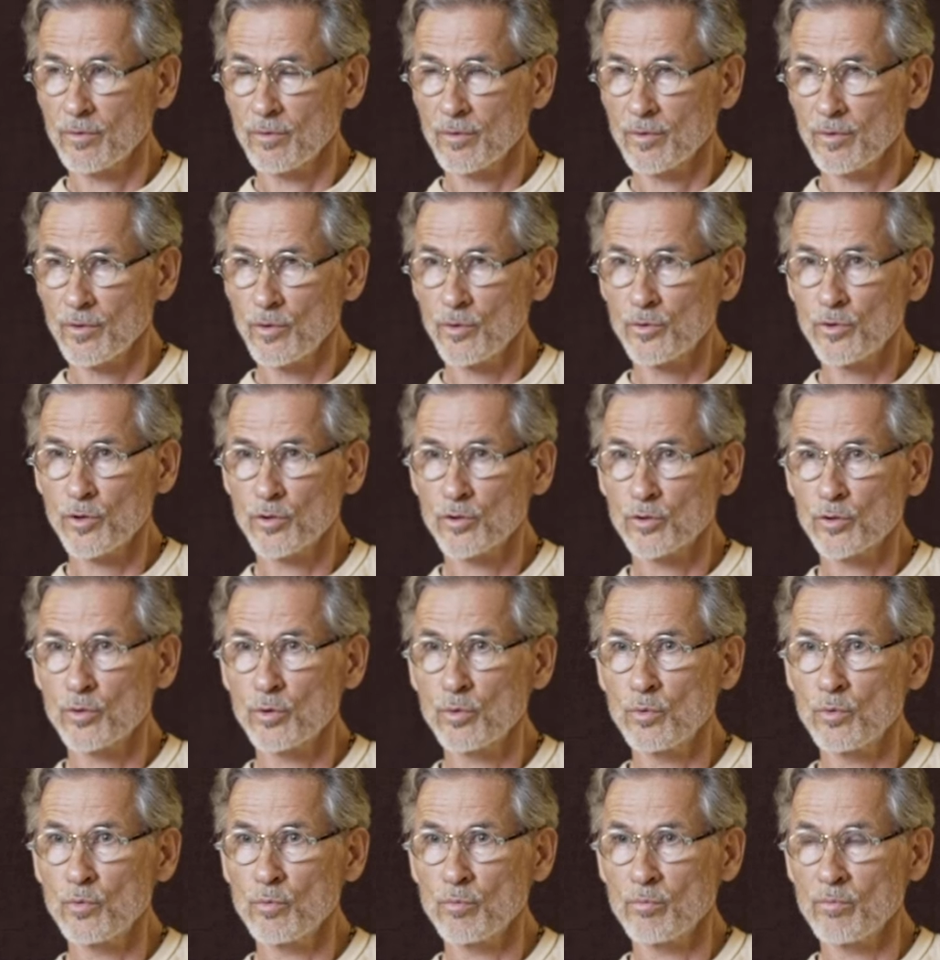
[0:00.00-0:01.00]
Not a
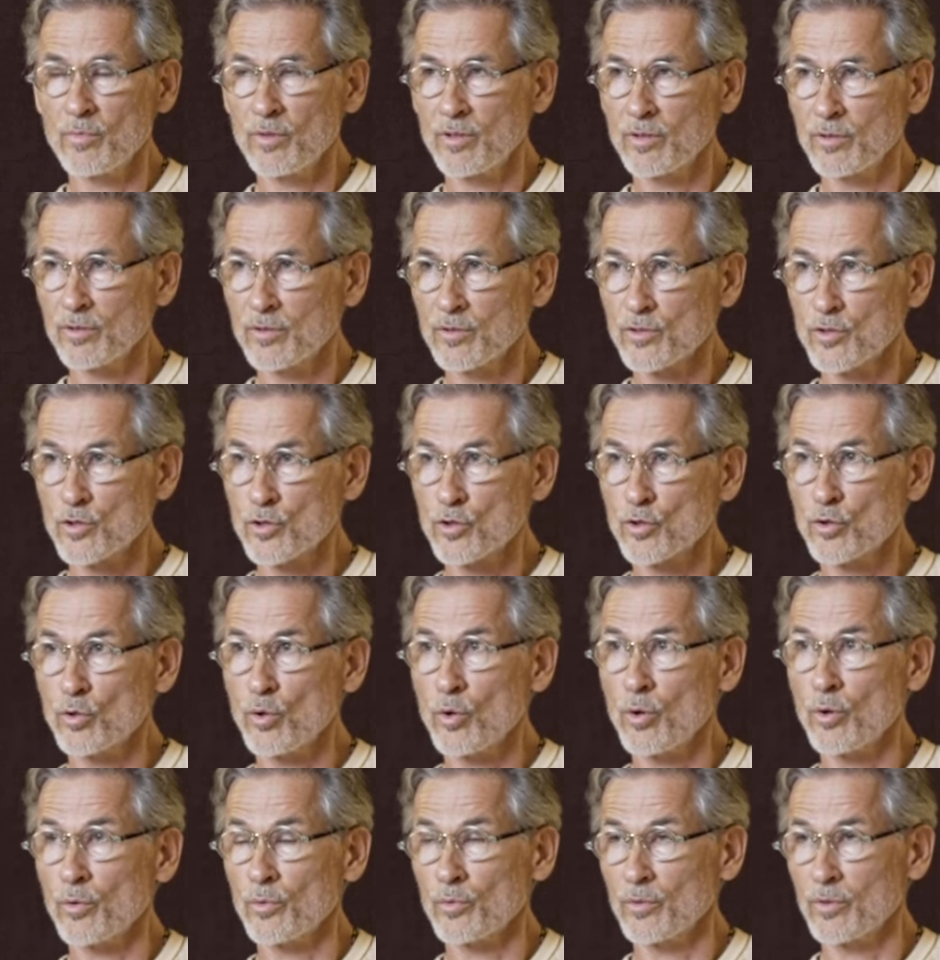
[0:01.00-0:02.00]
tomb,
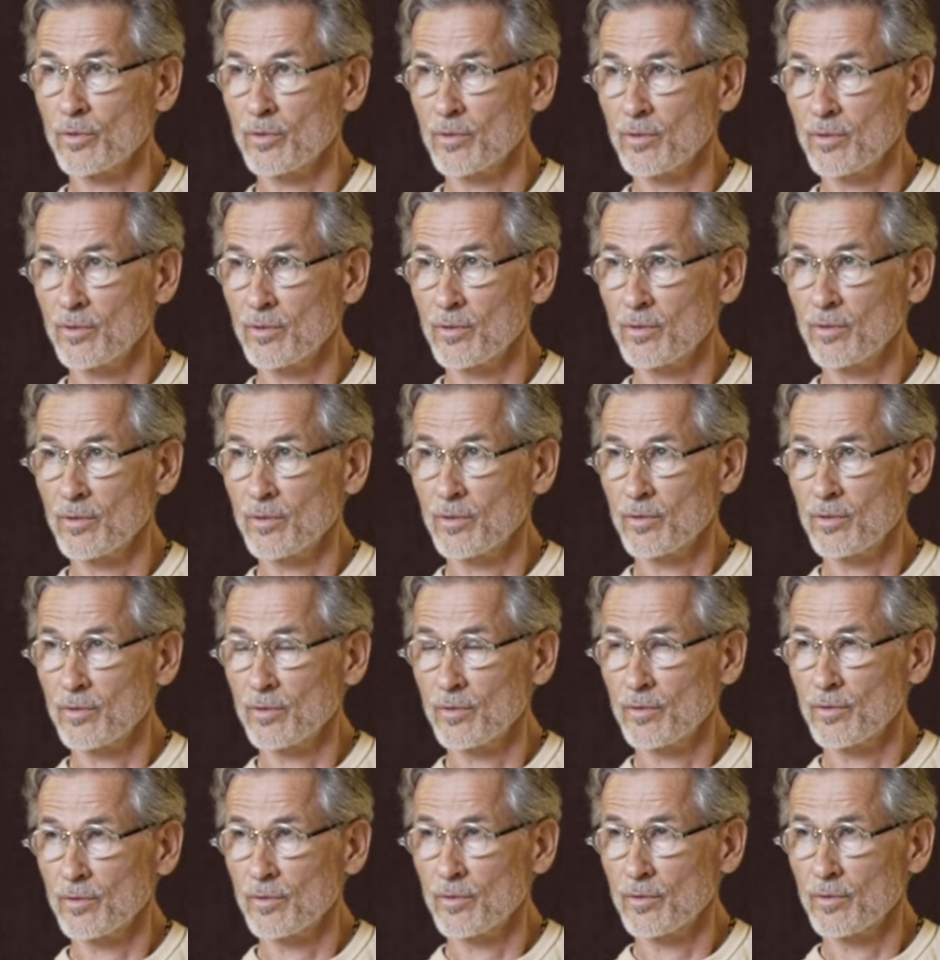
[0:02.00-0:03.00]
stone.
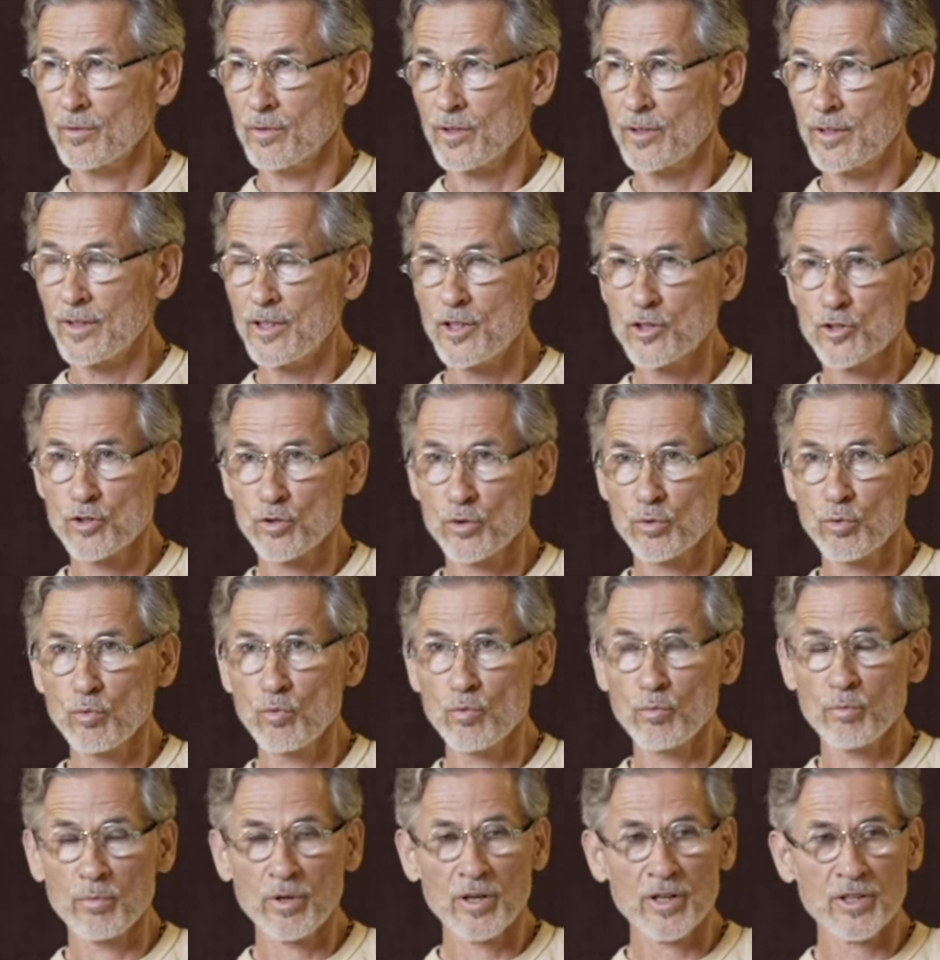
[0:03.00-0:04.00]
At least
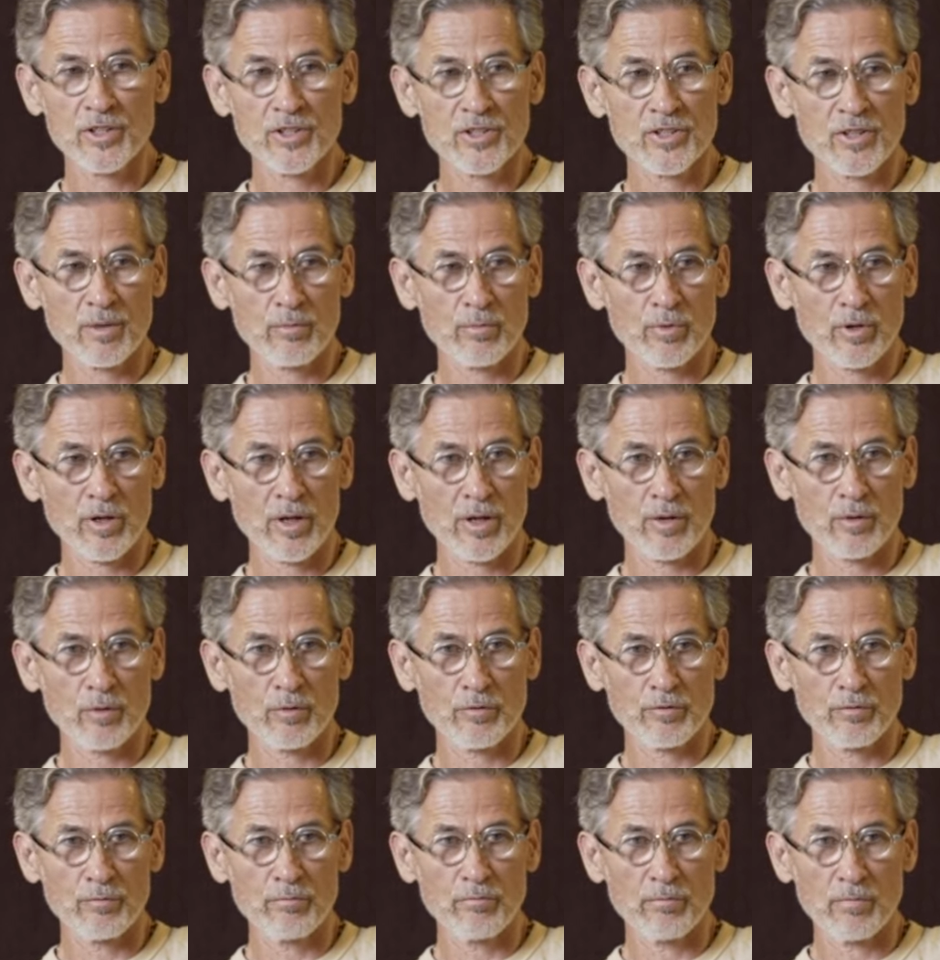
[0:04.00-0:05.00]
tomb has some kind
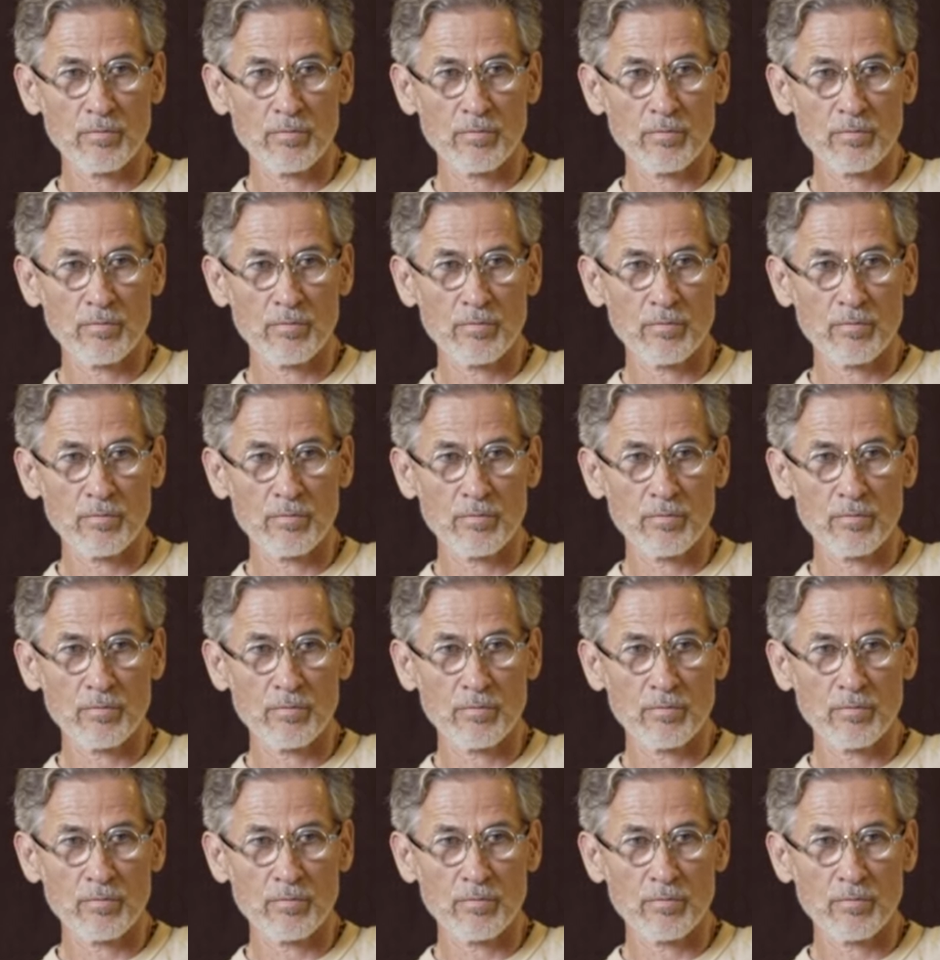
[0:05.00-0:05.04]
of,